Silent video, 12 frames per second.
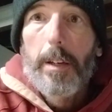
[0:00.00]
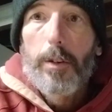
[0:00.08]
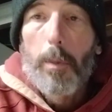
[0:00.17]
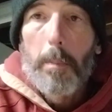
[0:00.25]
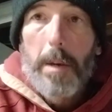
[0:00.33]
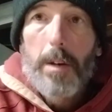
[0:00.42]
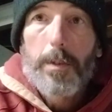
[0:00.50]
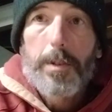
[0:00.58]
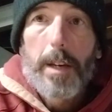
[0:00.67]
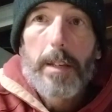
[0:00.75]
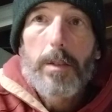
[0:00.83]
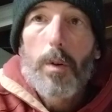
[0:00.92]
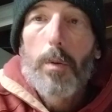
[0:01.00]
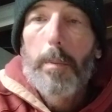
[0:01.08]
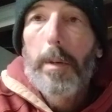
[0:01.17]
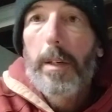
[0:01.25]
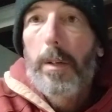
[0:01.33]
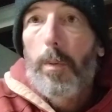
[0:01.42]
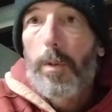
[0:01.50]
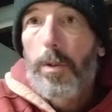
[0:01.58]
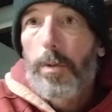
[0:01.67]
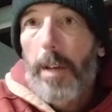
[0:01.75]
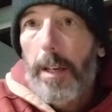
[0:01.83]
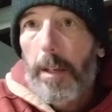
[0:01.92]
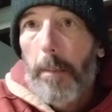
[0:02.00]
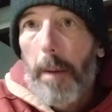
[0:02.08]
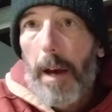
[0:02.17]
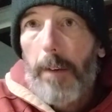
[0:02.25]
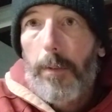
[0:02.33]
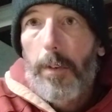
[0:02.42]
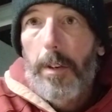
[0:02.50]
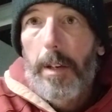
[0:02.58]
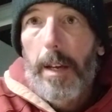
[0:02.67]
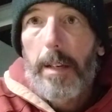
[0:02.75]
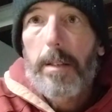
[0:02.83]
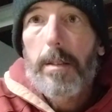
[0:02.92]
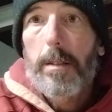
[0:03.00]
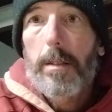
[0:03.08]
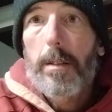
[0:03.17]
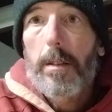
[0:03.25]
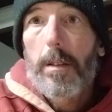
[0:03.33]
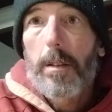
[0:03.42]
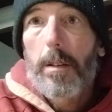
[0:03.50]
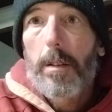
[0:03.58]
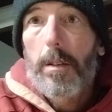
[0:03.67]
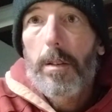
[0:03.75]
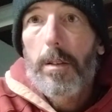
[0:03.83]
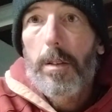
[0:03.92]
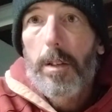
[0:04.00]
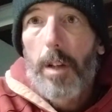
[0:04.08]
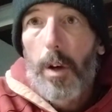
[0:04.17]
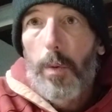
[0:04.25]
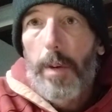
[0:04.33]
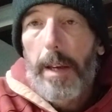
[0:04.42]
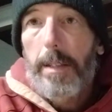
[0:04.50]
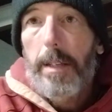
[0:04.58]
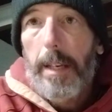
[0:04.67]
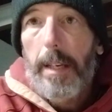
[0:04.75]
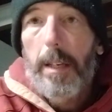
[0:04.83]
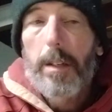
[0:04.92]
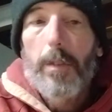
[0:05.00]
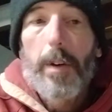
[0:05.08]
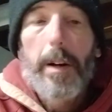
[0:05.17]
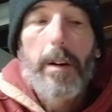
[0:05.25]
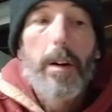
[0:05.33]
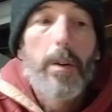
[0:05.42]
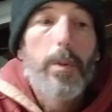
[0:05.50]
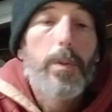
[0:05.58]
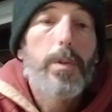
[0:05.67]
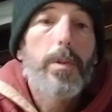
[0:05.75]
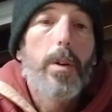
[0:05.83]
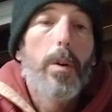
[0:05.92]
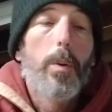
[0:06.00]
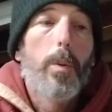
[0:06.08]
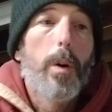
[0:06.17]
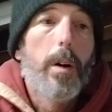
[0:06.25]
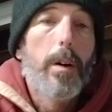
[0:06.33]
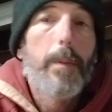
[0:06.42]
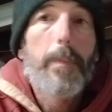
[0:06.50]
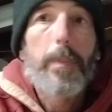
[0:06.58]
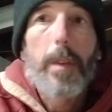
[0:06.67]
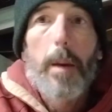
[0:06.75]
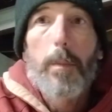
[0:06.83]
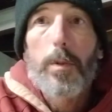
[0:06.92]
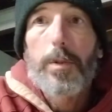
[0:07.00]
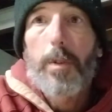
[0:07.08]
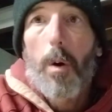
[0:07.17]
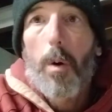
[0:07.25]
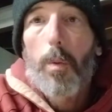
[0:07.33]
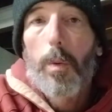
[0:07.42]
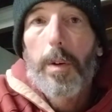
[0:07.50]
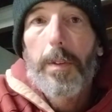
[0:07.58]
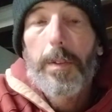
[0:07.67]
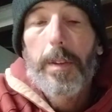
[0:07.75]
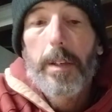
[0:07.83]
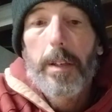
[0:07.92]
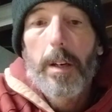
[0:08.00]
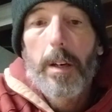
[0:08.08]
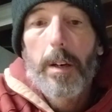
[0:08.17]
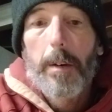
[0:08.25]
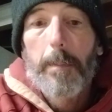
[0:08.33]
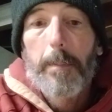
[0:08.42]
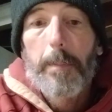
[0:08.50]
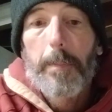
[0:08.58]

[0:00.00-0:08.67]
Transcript: your mental state's going to be when you take it back for the next, you know, next end of arrows. So uh, I'm going to start with the uh,